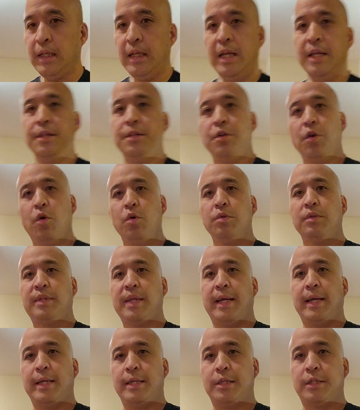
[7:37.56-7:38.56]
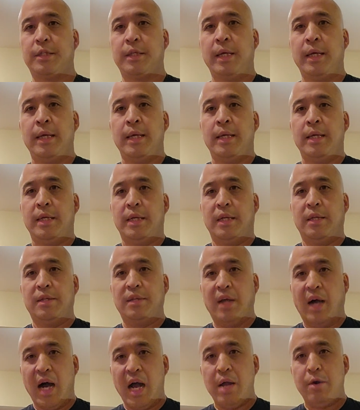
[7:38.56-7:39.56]
In the old days, in
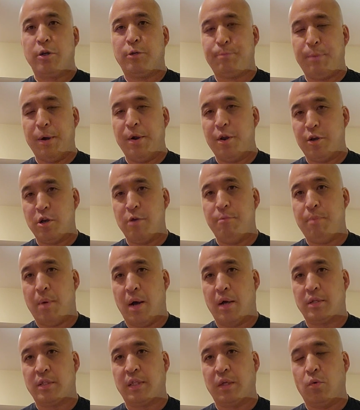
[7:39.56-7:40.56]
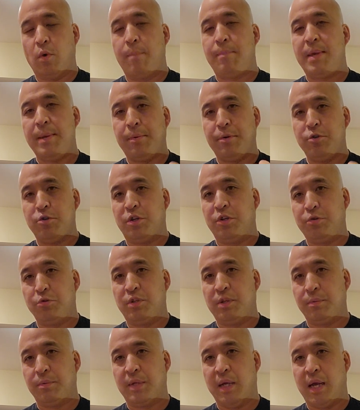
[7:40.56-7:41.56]
the Irish bare knuckle boxing, what people used to do
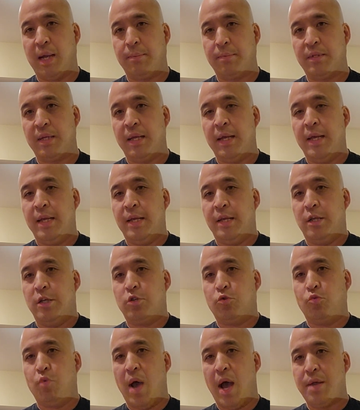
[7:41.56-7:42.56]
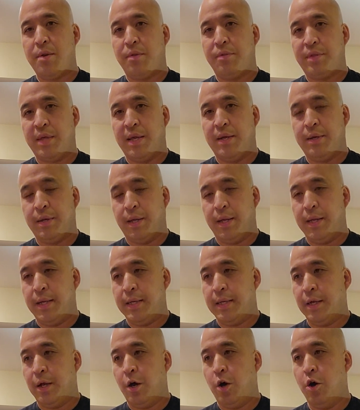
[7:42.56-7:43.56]
sometimes is rather than
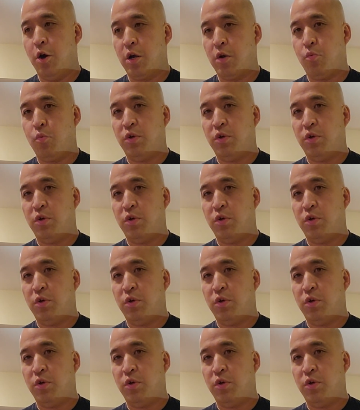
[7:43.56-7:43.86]
a hook,